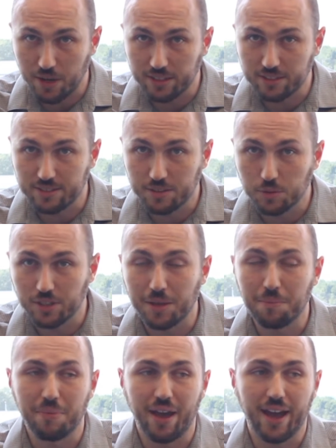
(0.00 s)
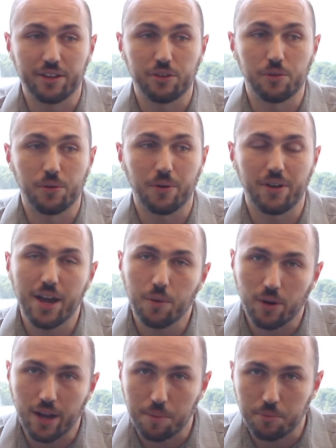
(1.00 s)
policy will impact your
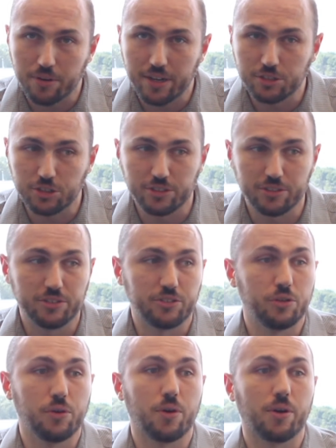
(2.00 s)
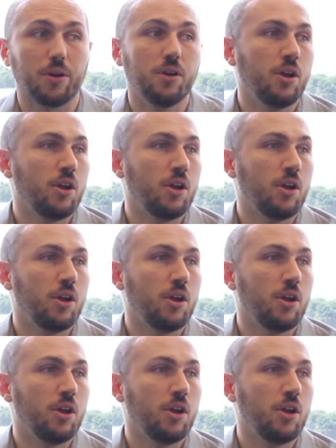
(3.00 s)
network operations, your